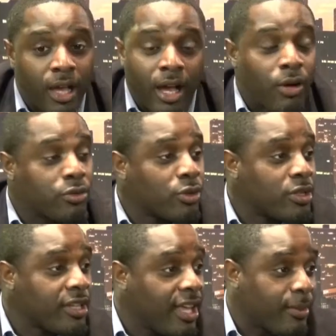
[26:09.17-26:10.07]
I don't know the
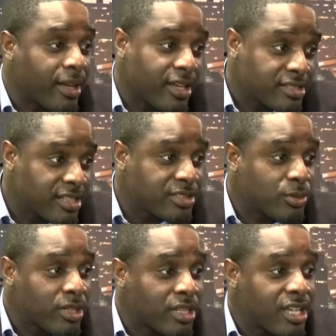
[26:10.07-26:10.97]
name. I guess that's
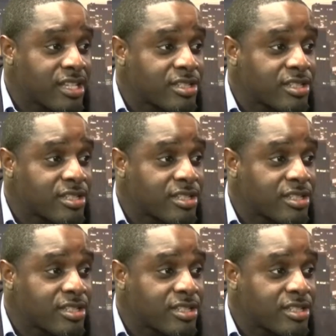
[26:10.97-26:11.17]
what it is. So